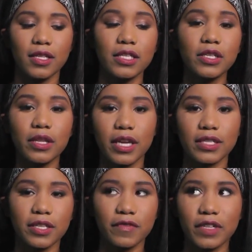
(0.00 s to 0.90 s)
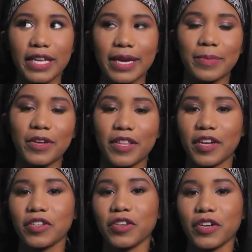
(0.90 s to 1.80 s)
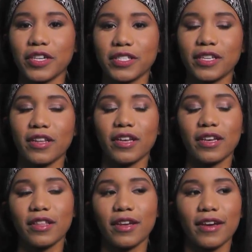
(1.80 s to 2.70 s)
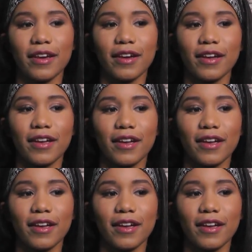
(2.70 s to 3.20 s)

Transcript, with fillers: they do think differently, but their looks are like their